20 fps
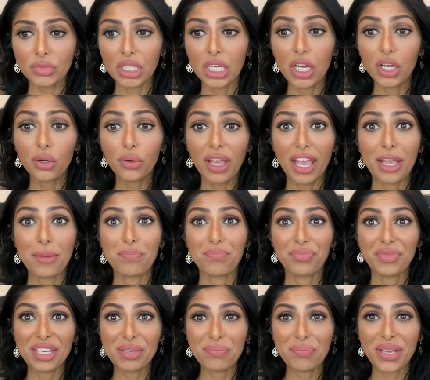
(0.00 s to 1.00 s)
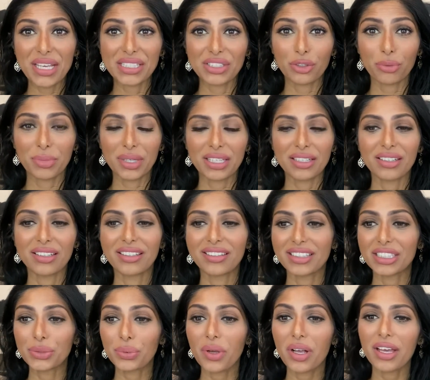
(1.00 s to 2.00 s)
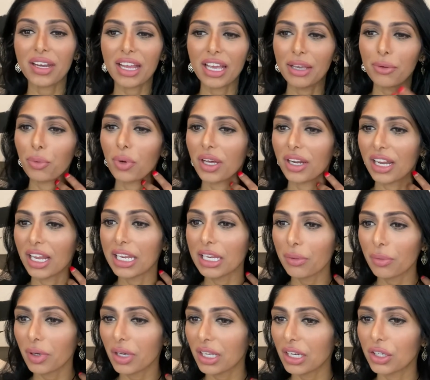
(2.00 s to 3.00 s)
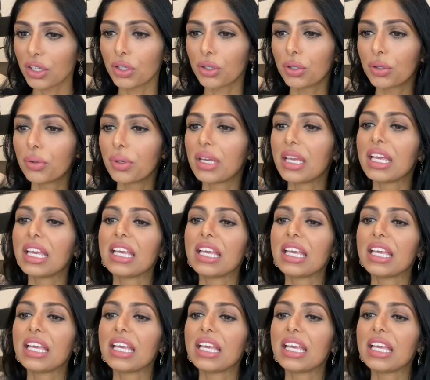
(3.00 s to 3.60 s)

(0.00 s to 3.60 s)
Okay, embezzlement. This one, I want anyone who